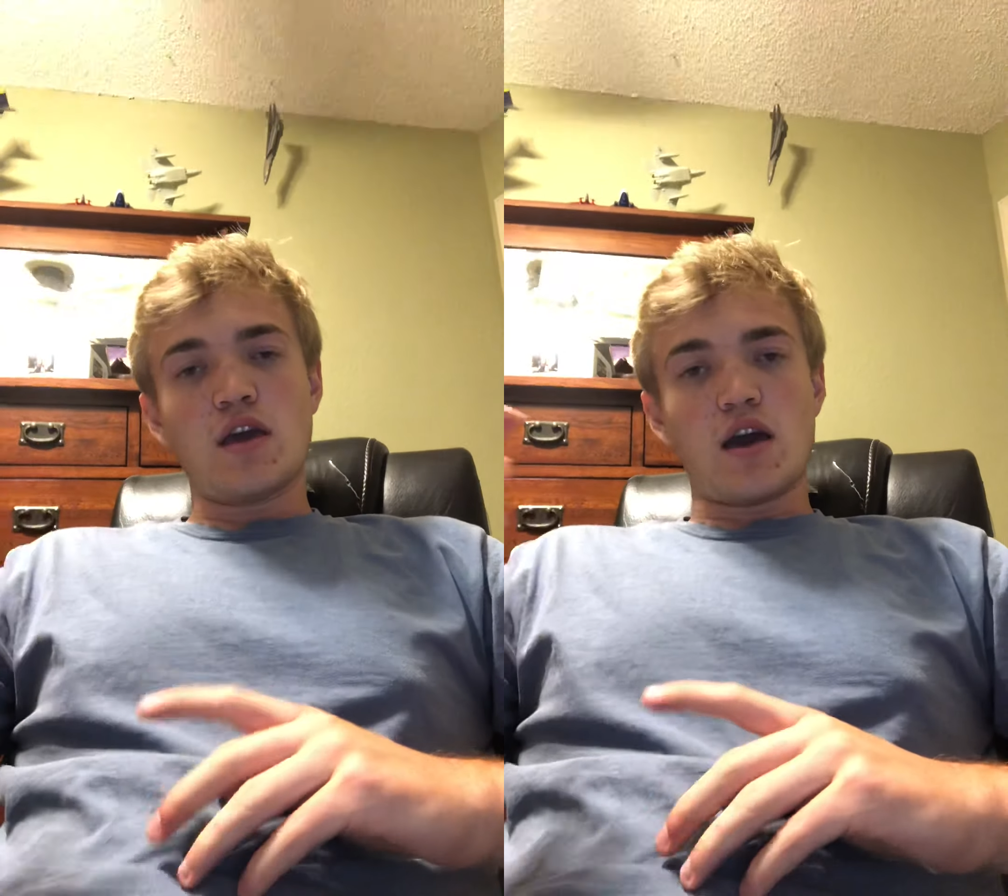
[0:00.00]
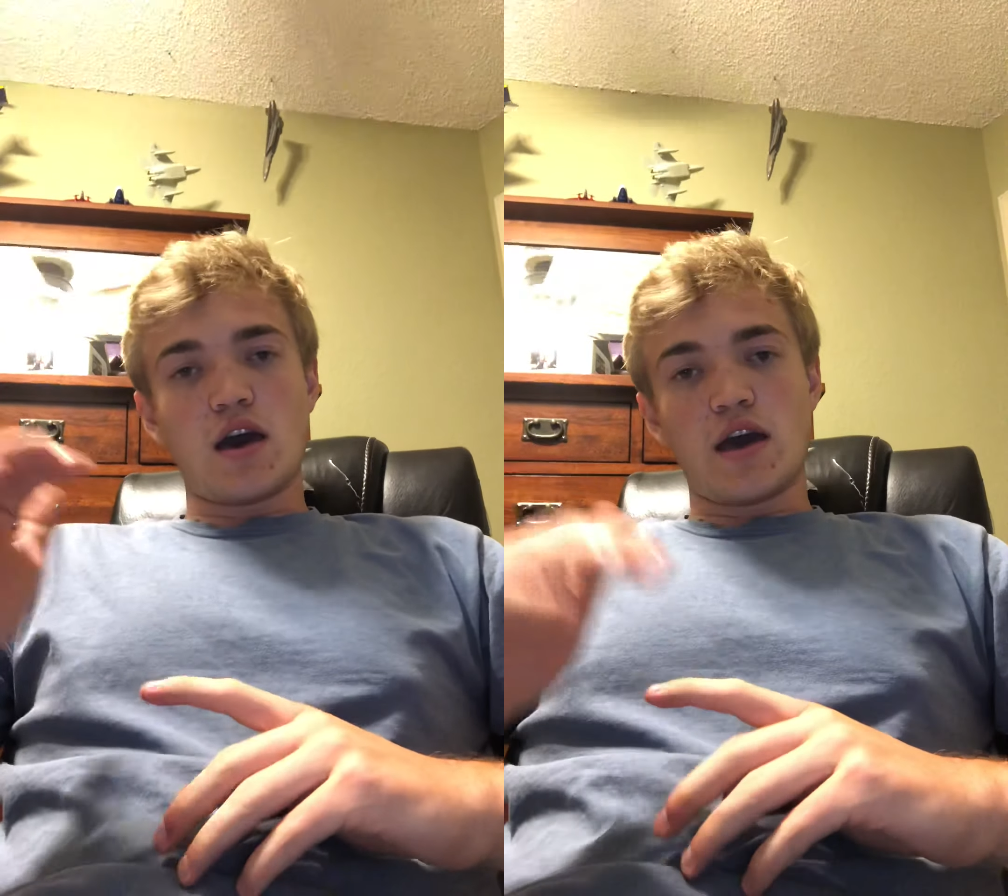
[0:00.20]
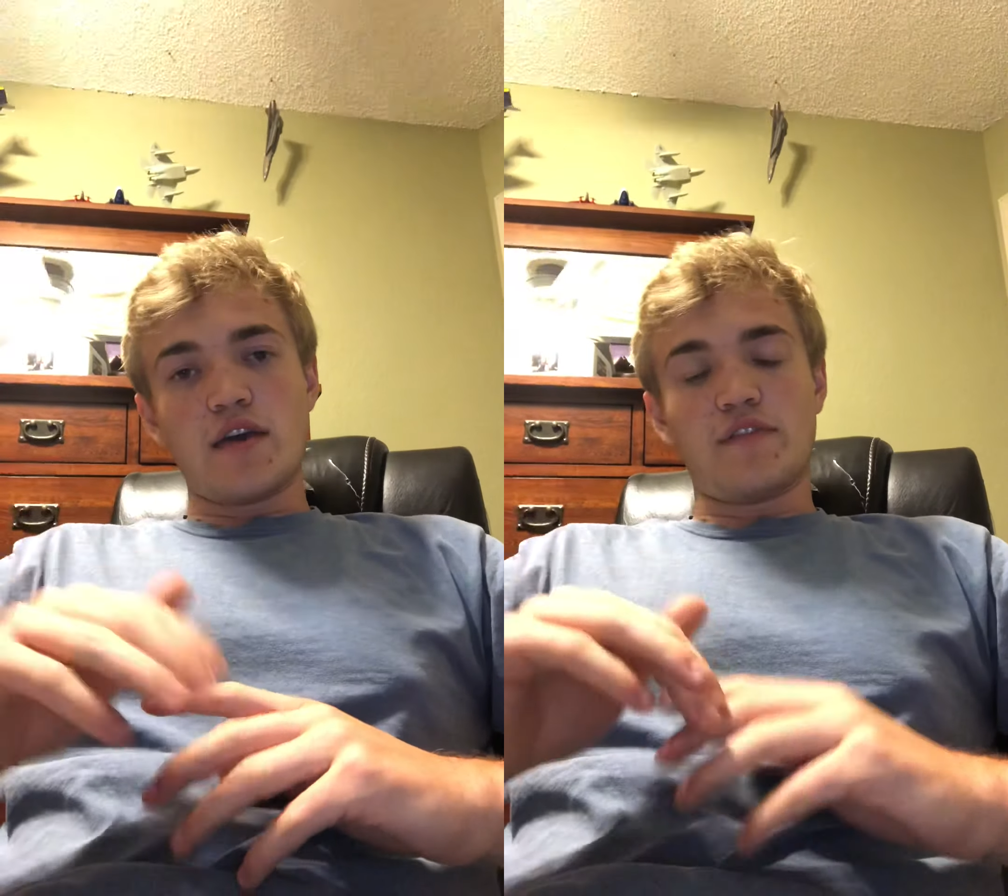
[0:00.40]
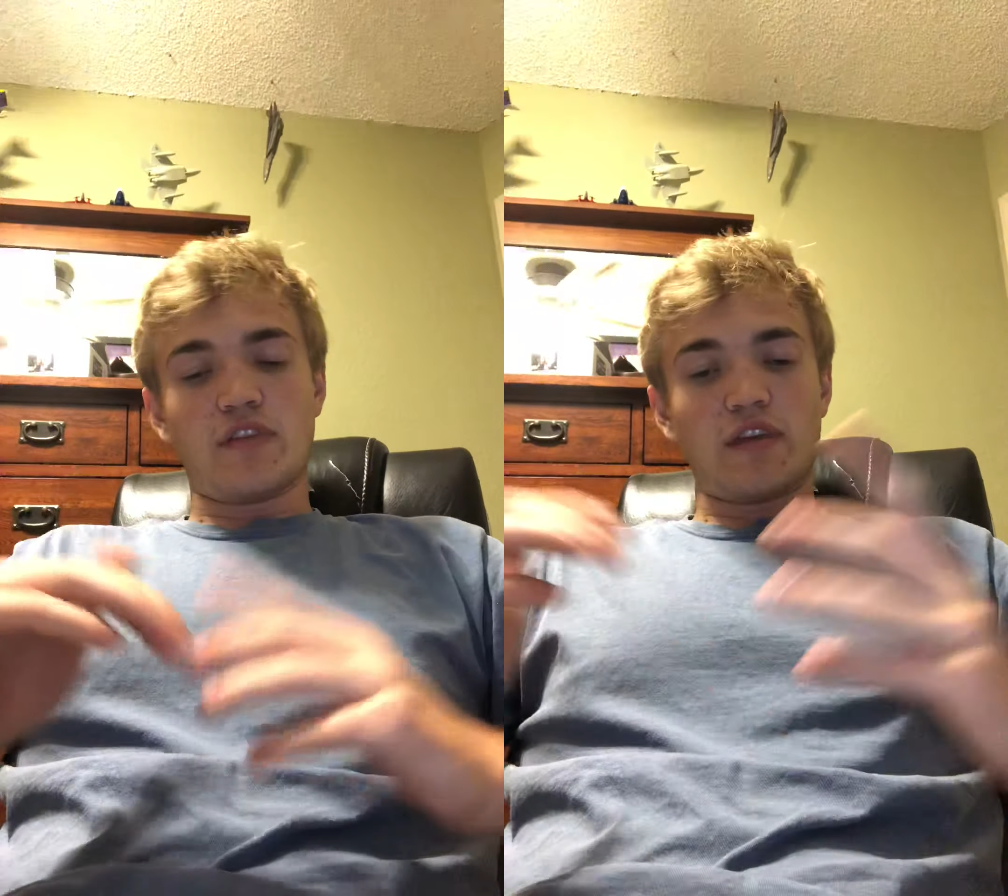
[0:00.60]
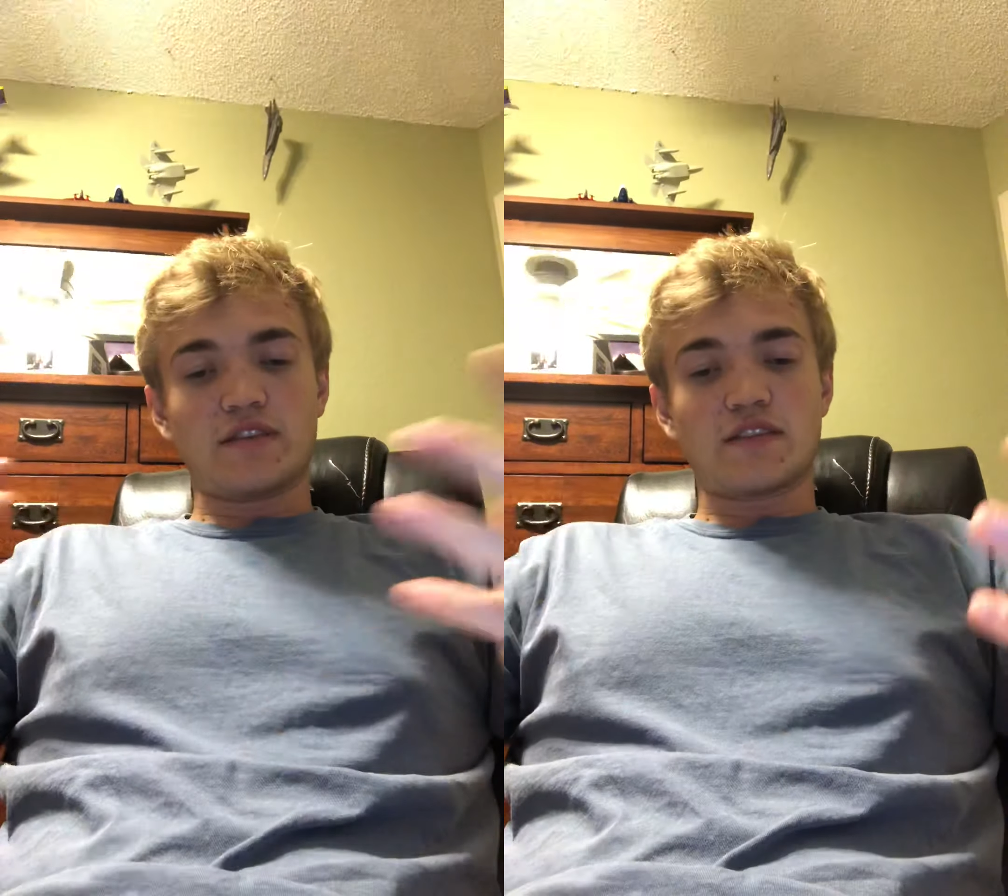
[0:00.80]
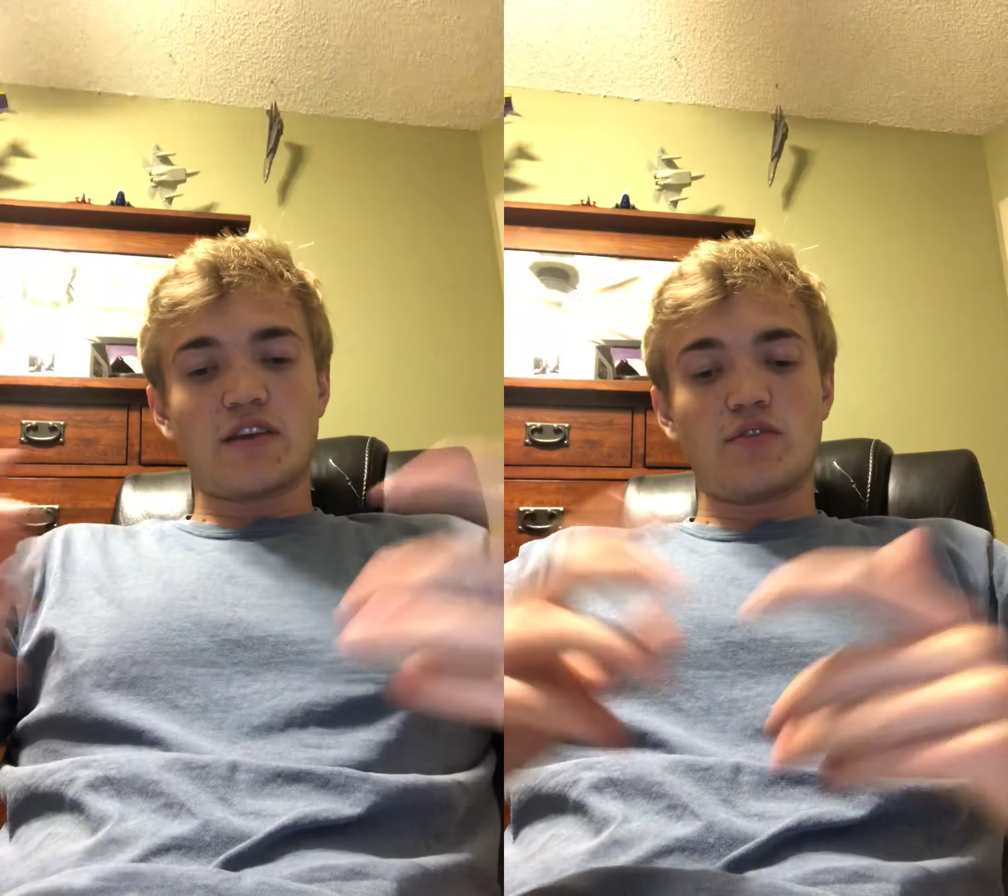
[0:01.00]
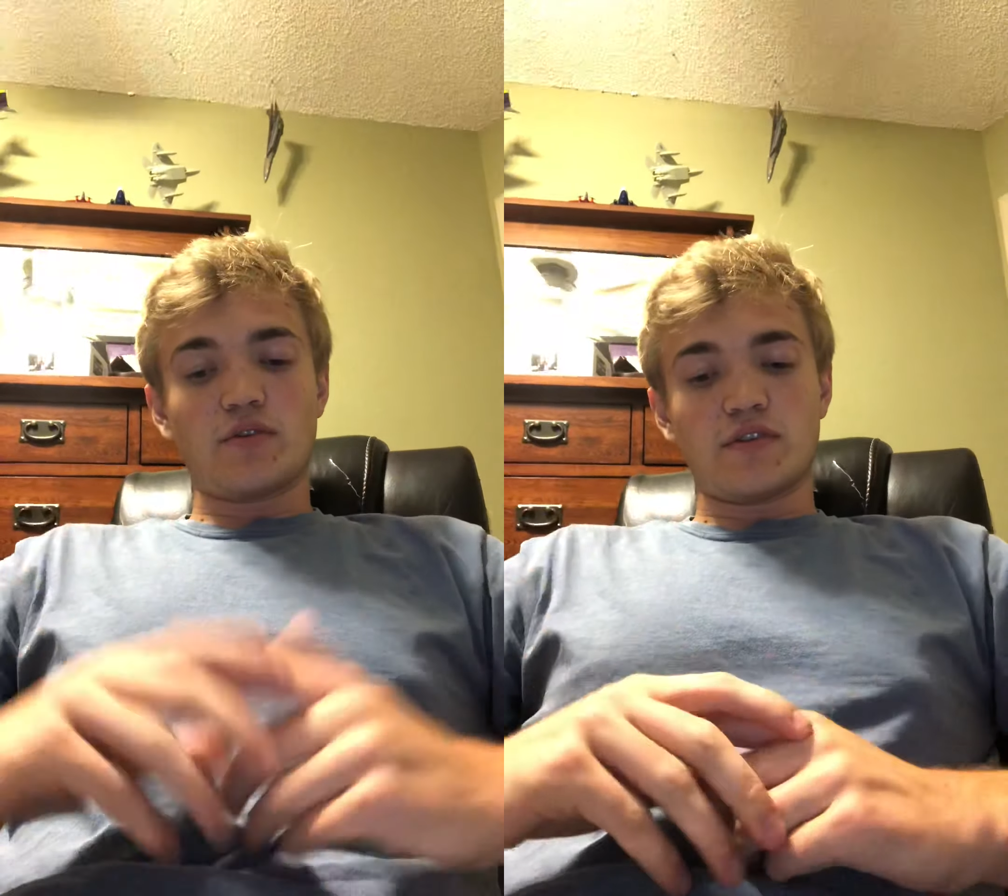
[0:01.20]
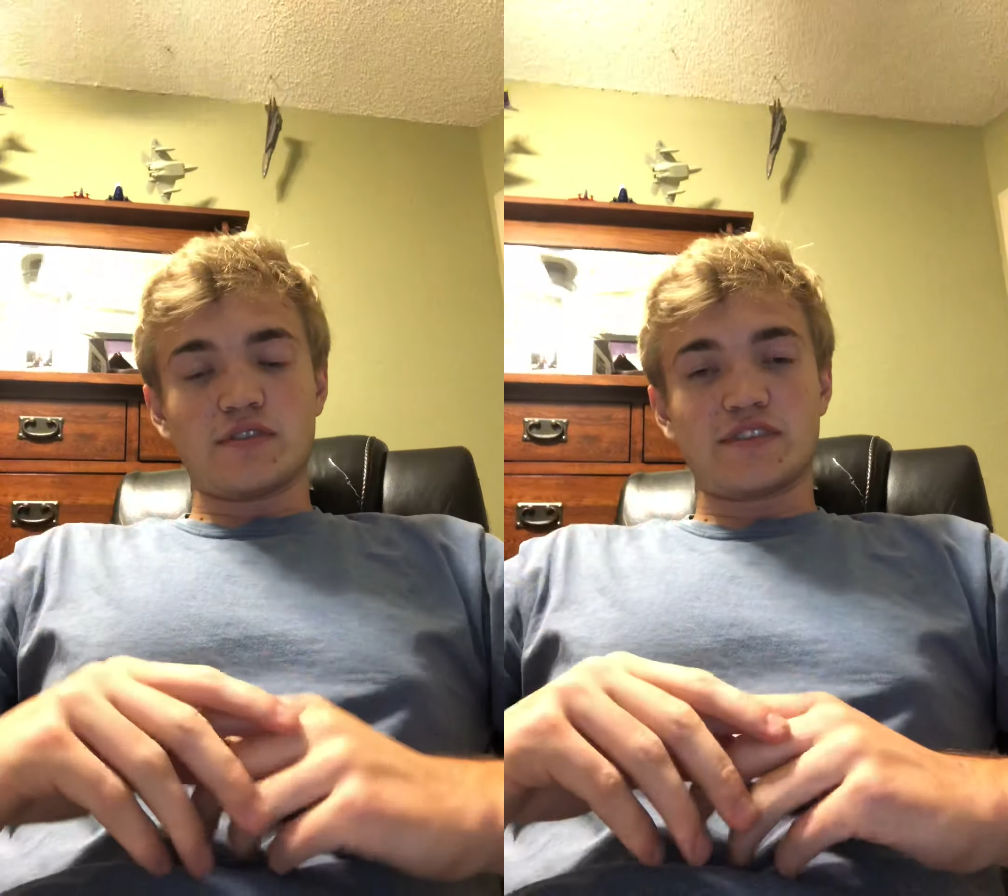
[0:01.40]
if it thinks that
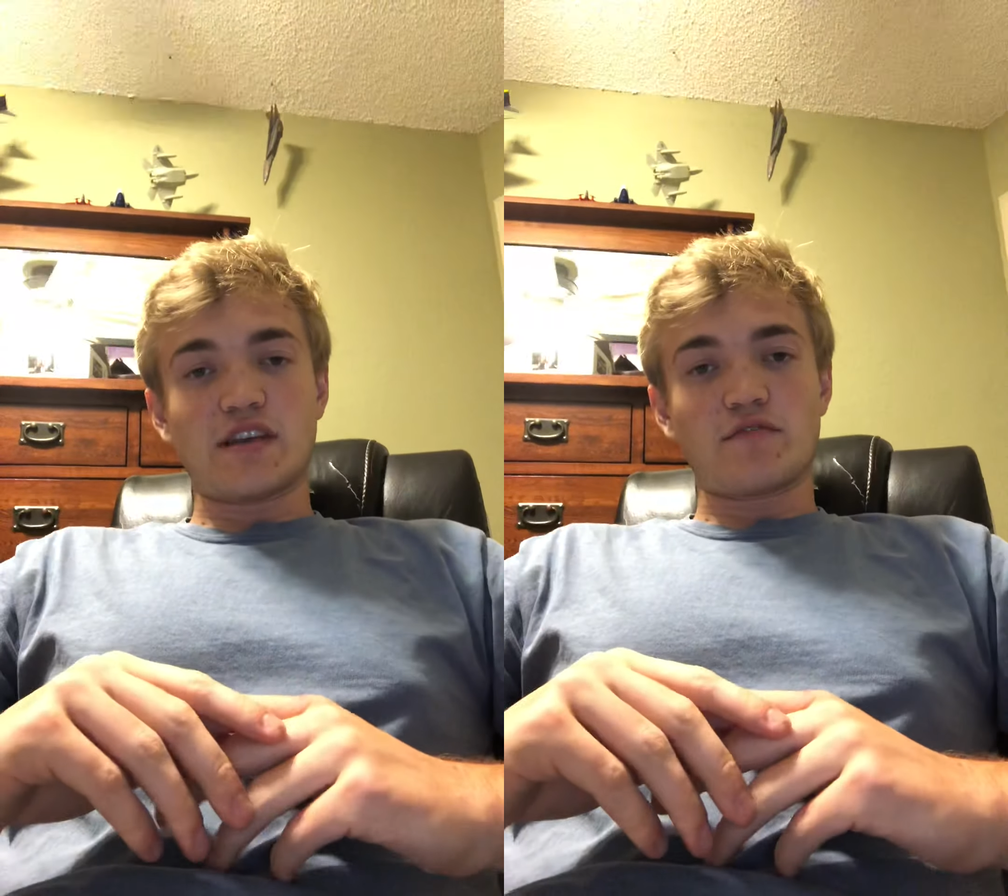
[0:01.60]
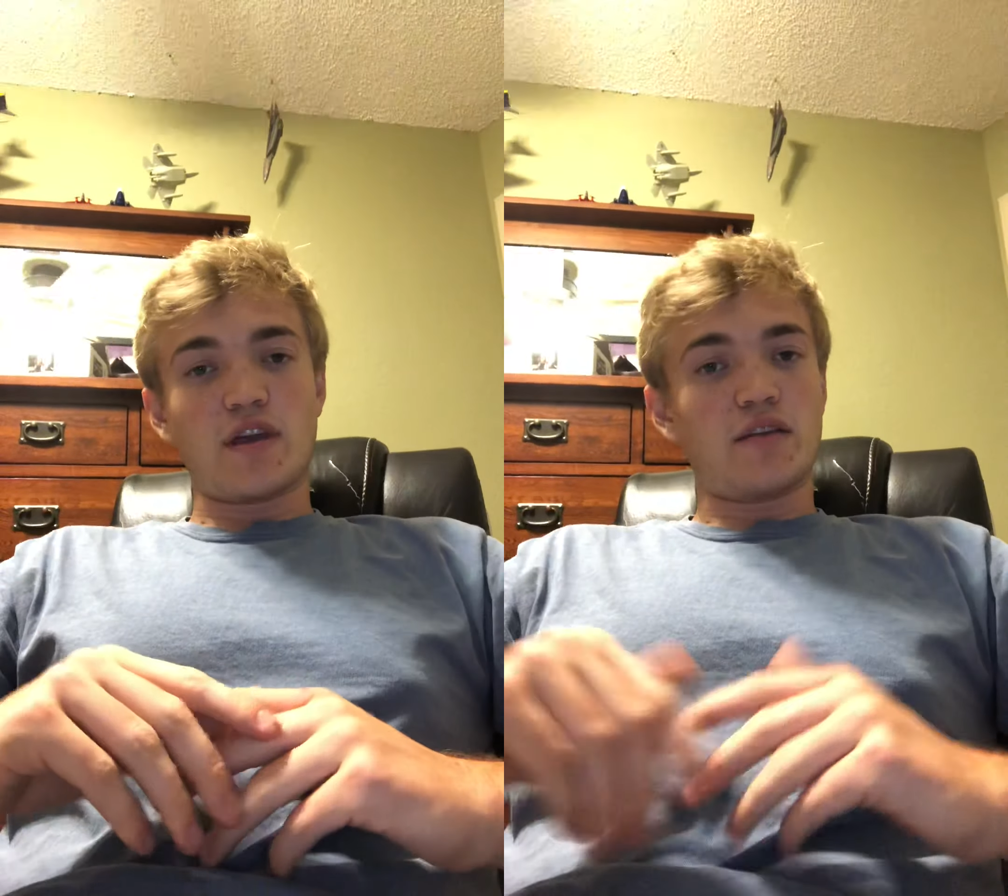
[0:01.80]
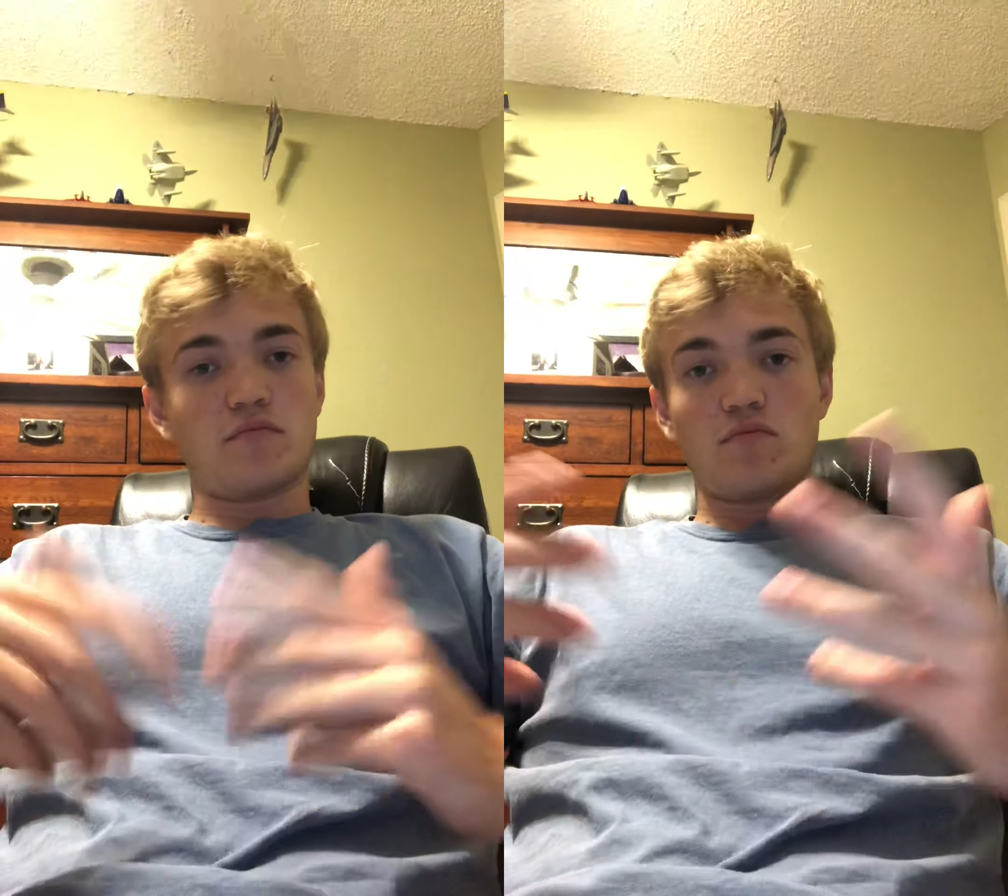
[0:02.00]
your descent rate